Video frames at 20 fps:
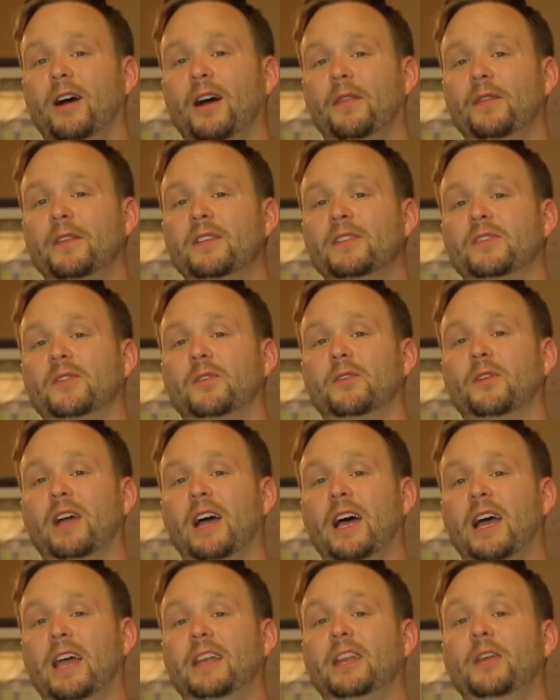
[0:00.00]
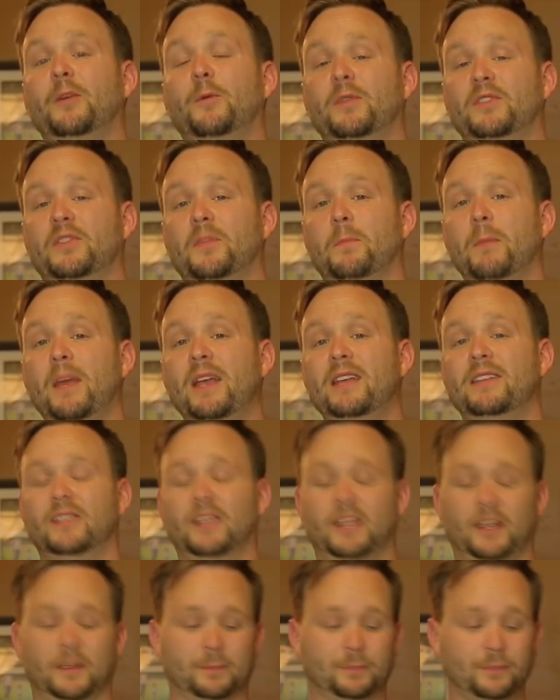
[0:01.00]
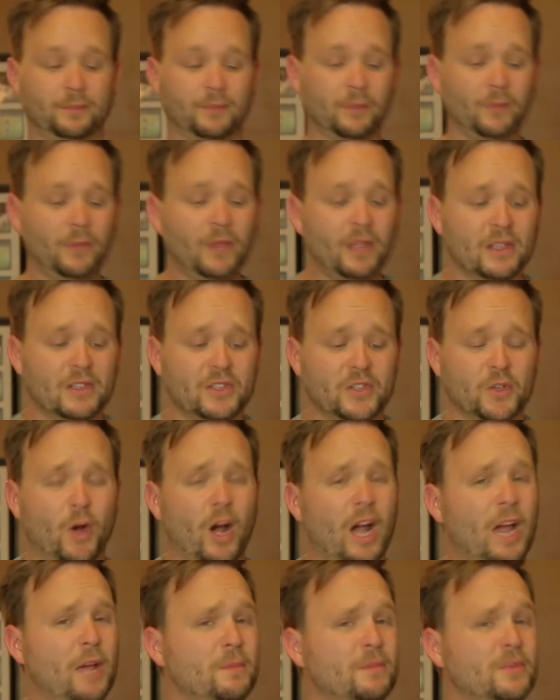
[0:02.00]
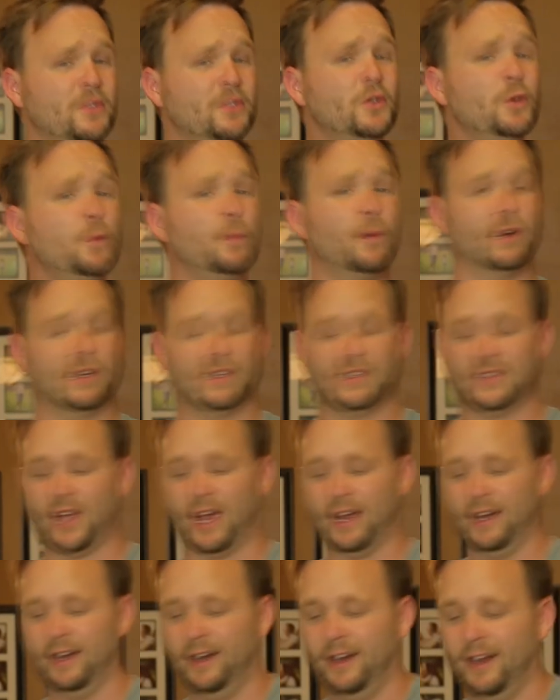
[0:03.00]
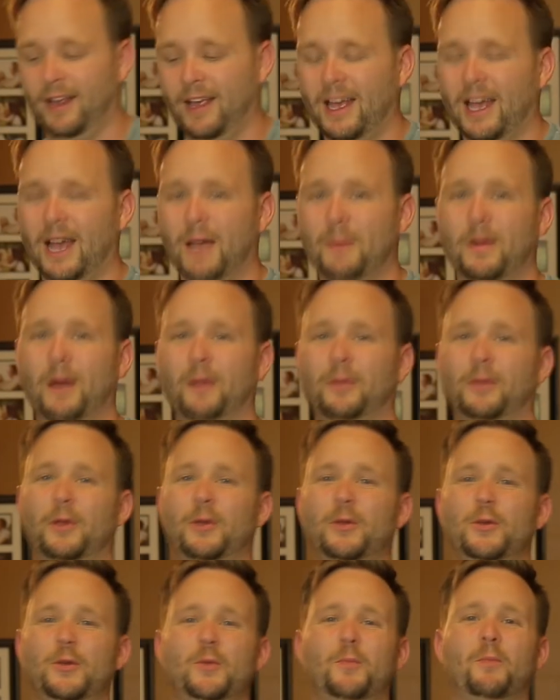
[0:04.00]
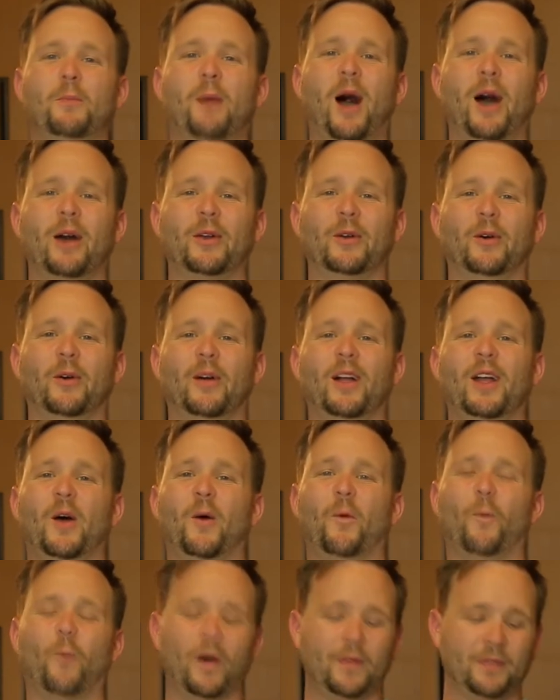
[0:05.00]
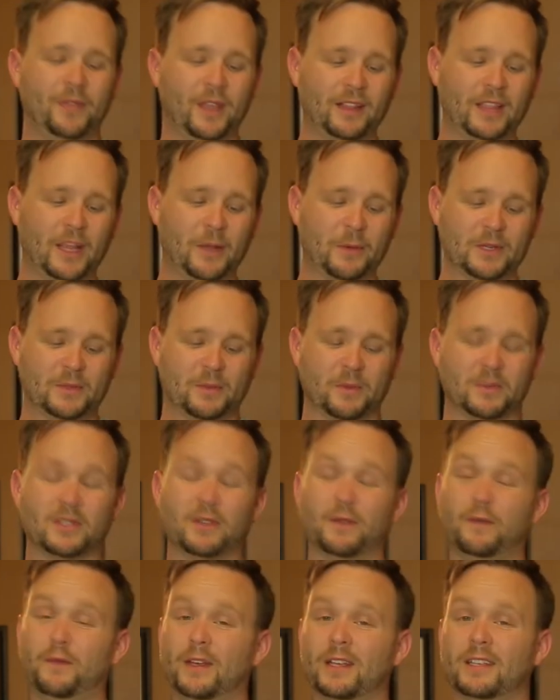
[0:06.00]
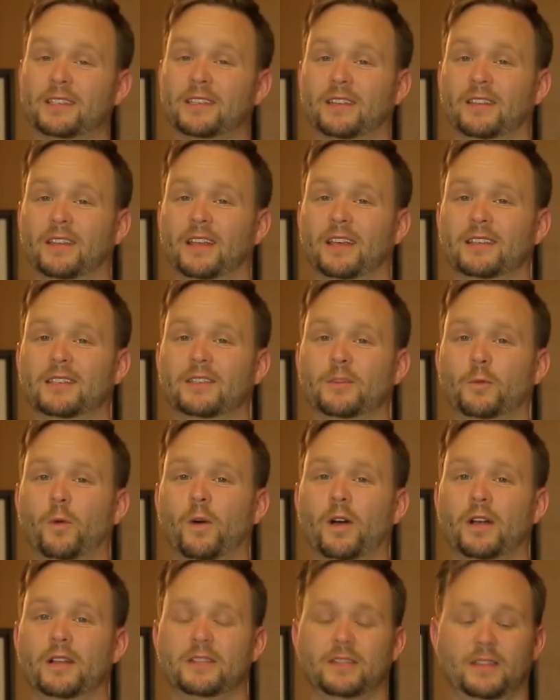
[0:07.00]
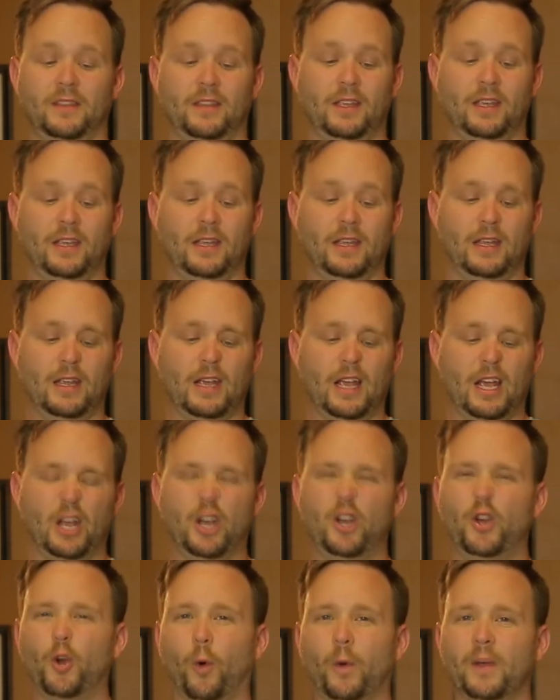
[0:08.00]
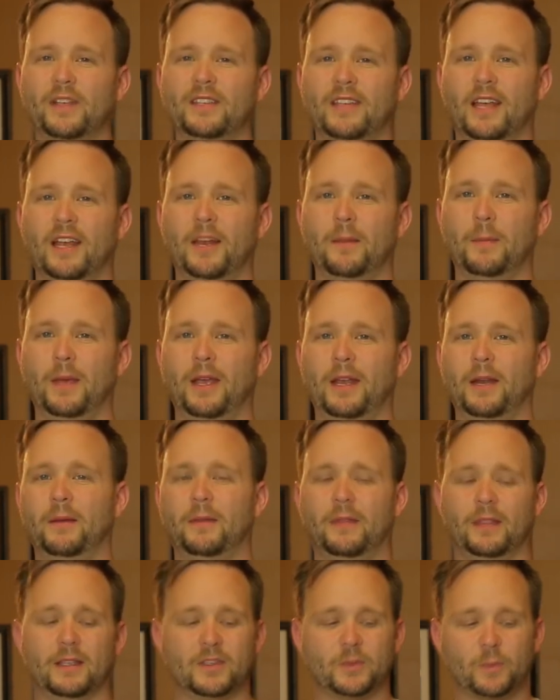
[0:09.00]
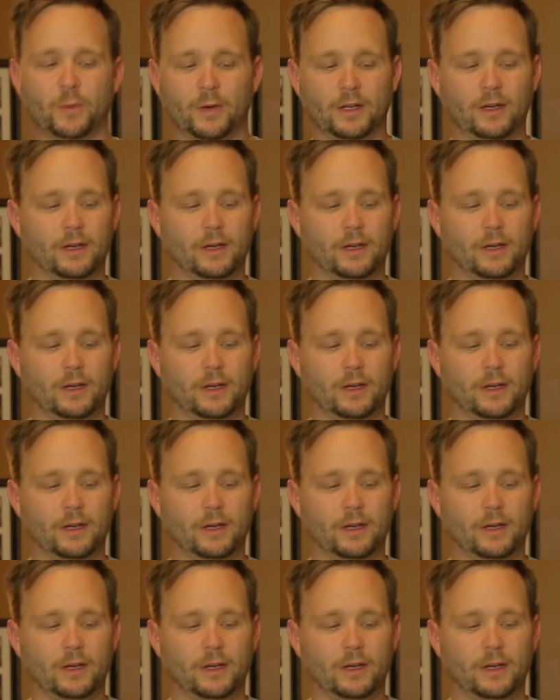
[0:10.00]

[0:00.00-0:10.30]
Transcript: on this little guy, and it was amazing. So I am super excited about the new model. One thing they were supposed to fix in this was the noise that it made. This